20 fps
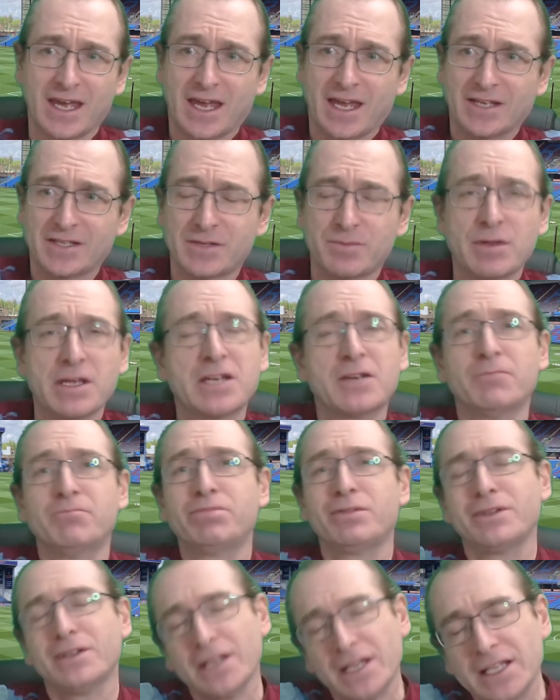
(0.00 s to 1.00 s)
to be
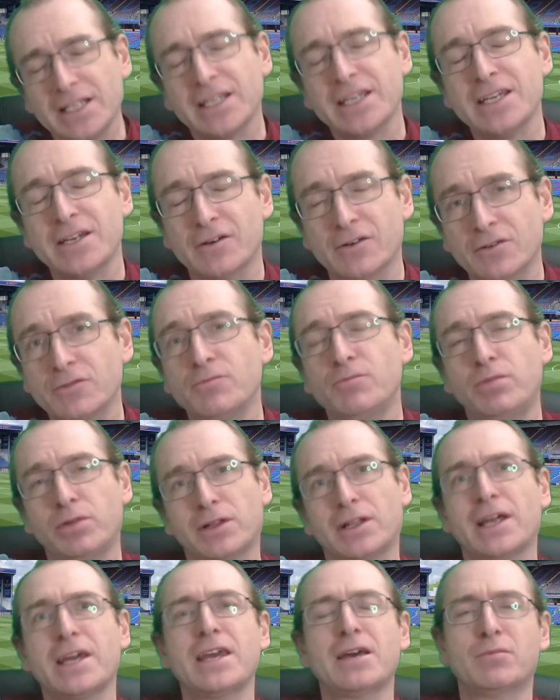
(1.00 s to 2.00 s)
completely
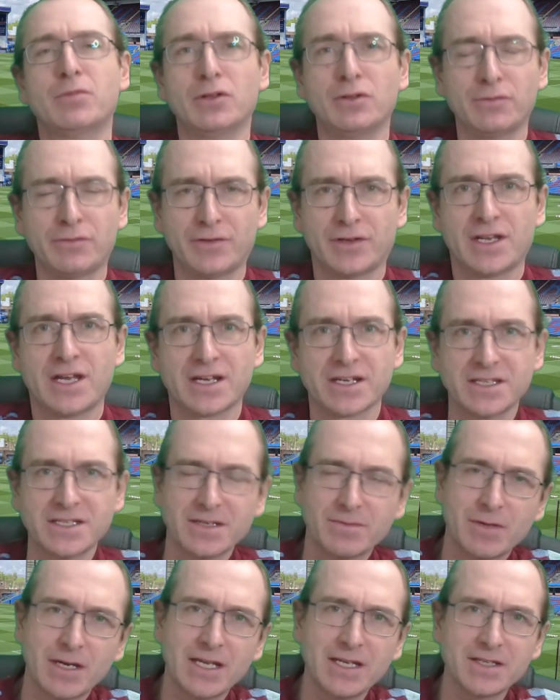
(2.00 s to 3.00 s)
unplayable for
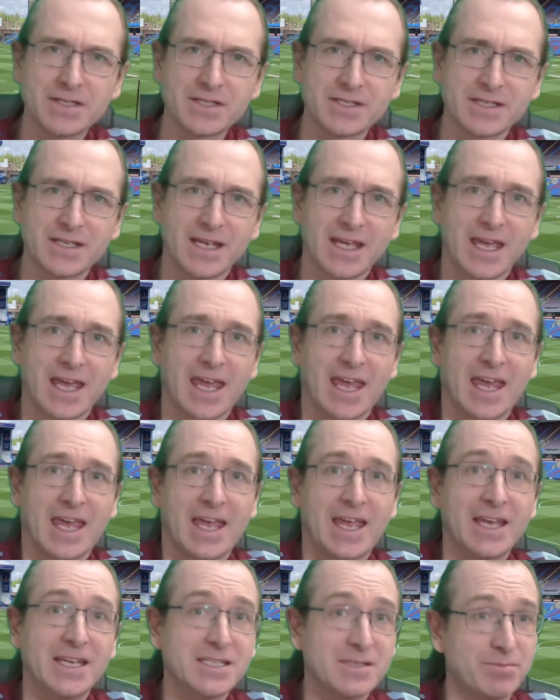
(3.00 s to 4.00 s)
90 minutes is